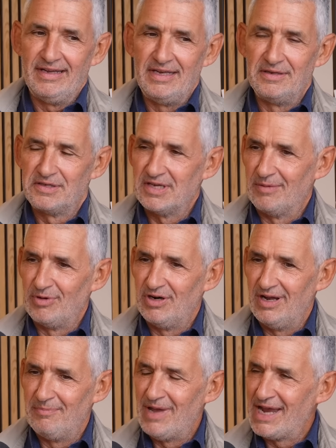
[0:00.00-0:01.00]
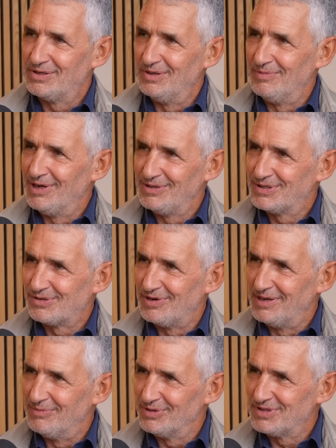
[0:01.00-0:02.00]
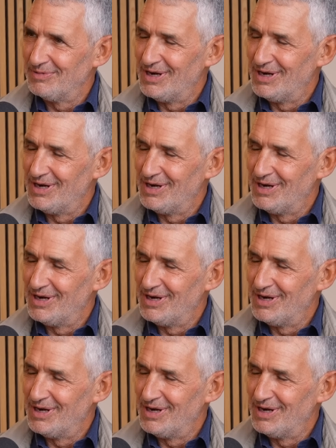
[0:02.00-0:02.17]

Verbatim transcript: in summer a Magnum ice cream or yeah.